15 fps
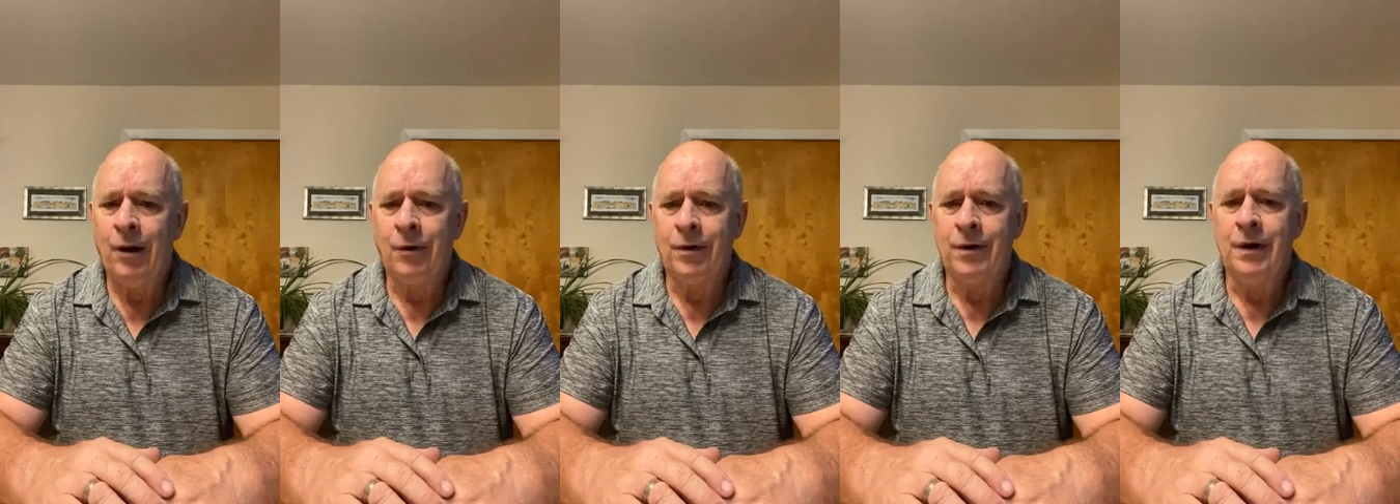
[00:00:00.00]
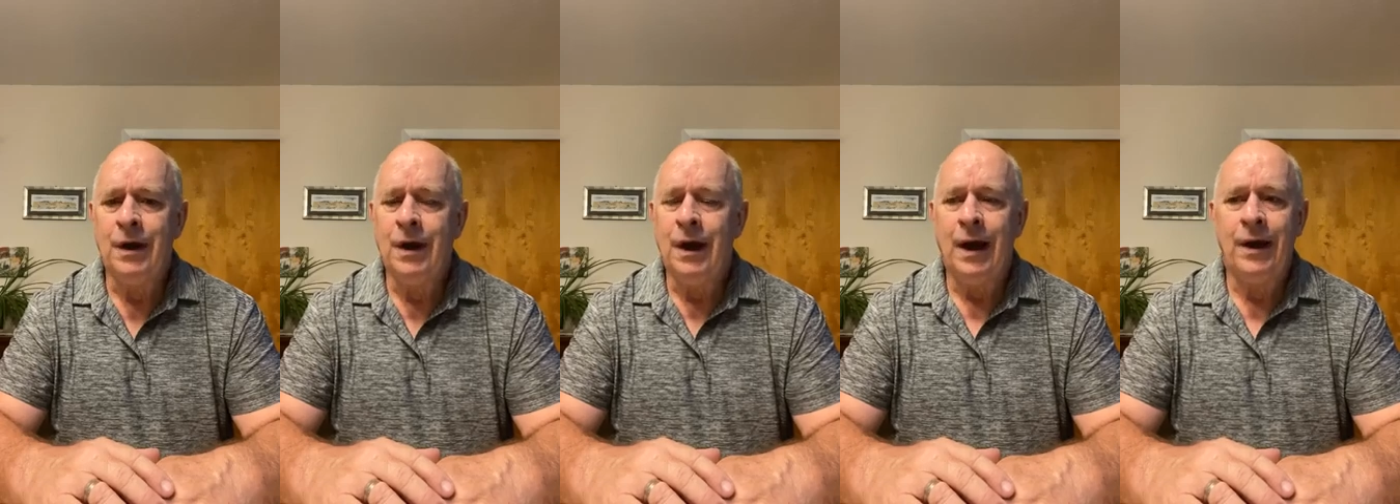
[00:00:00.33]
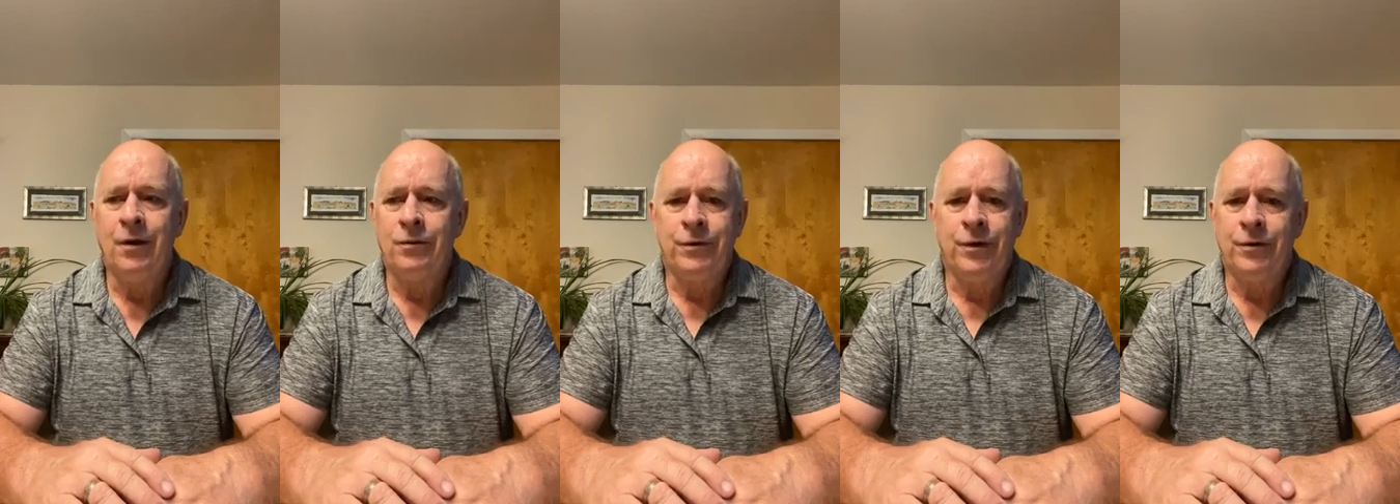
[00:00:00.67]
power.
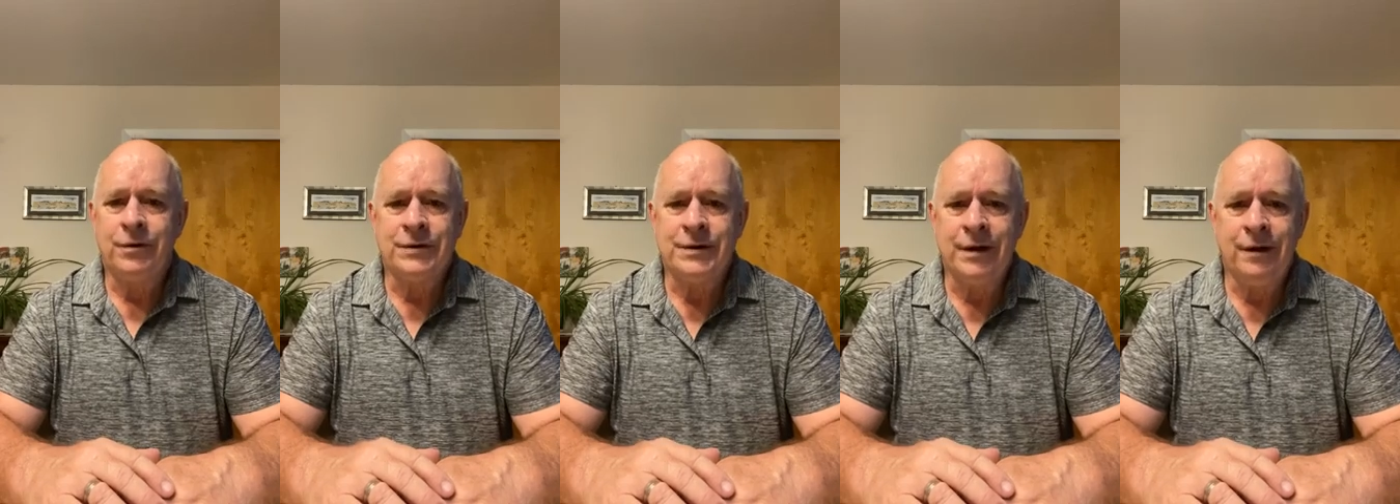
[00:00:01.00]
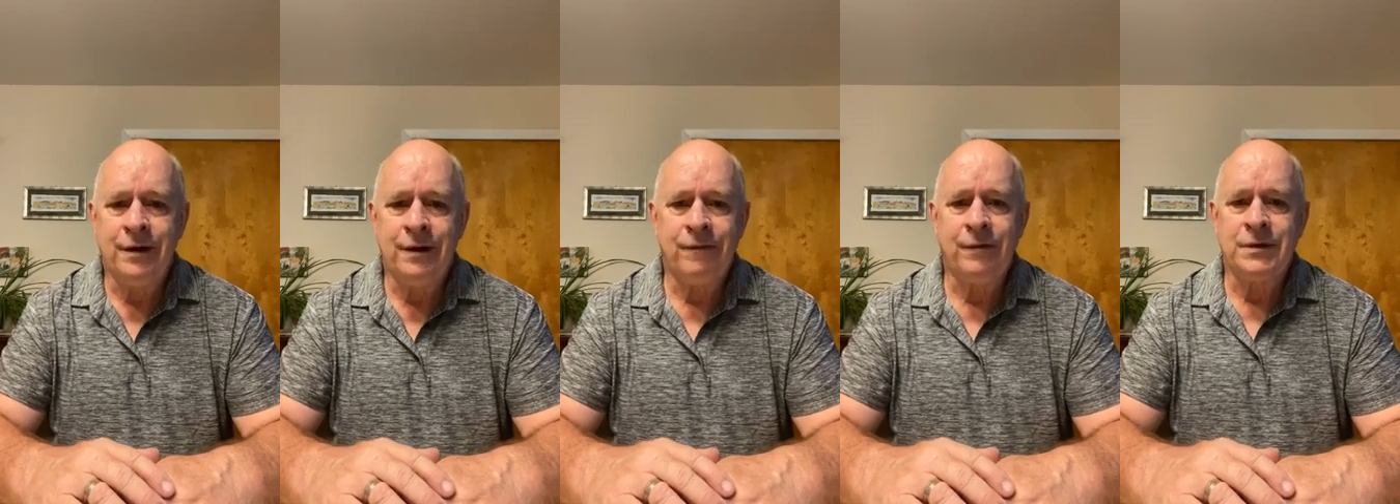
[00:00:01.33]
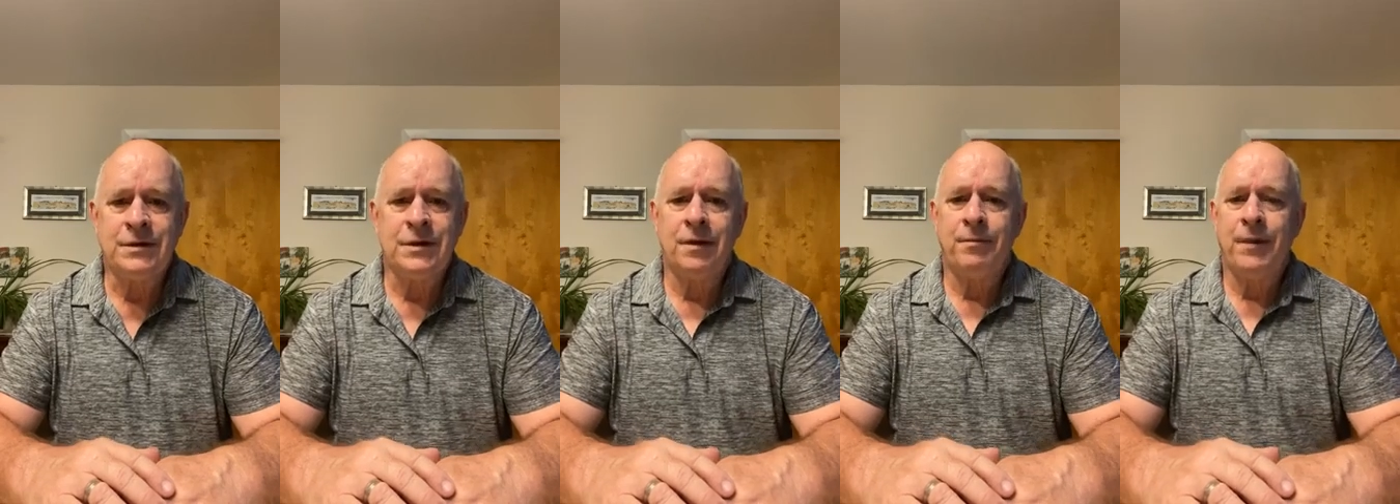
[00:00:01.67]
I don't notice any
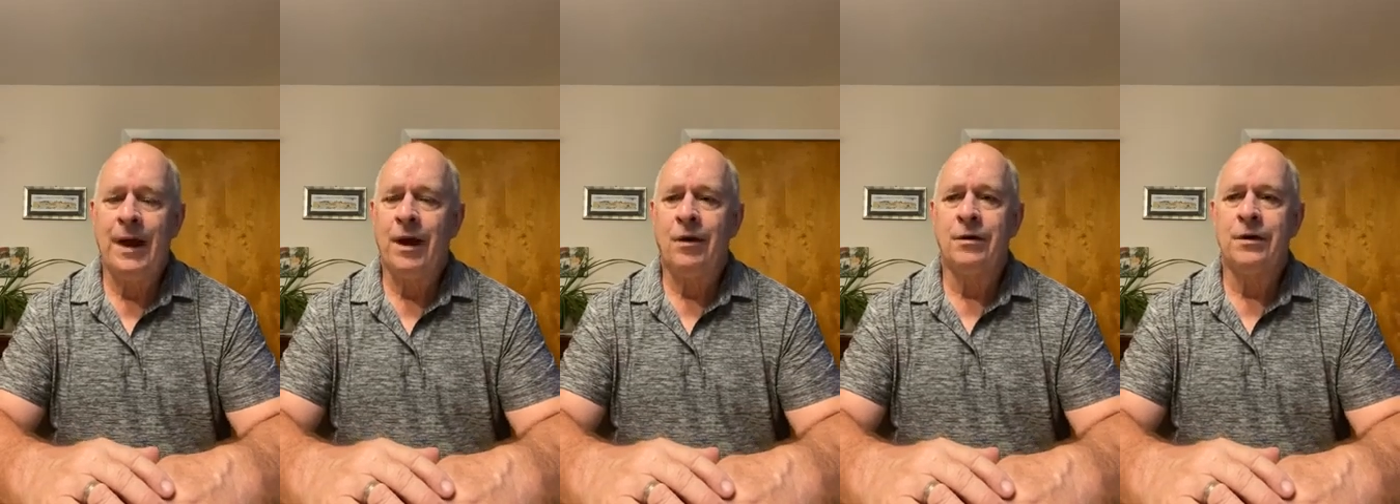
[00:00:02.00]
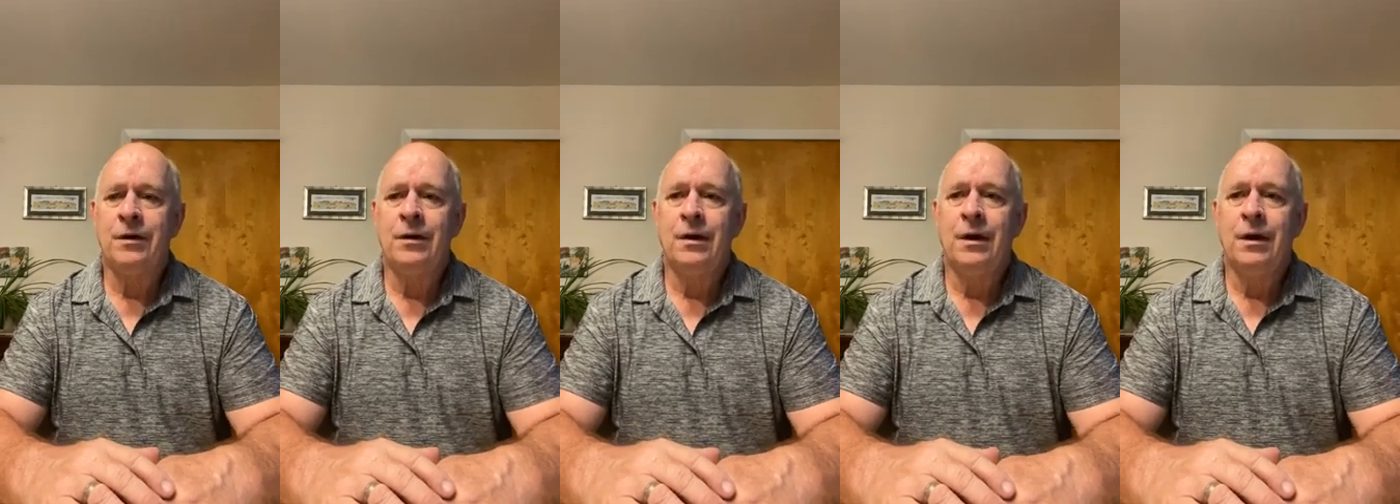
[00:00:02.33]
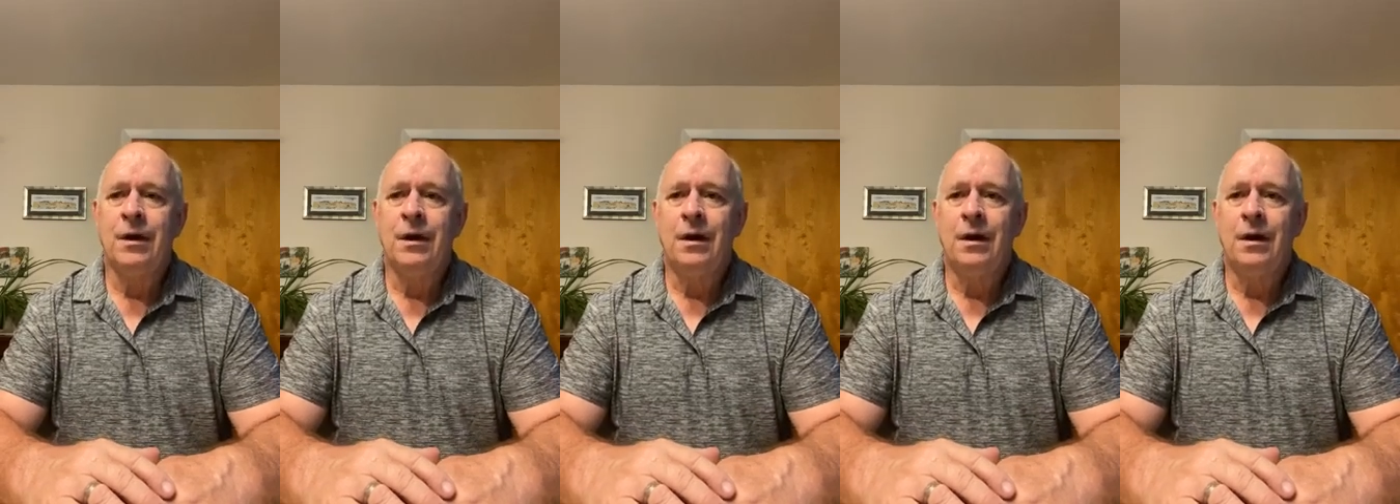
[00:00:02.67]
difference in the power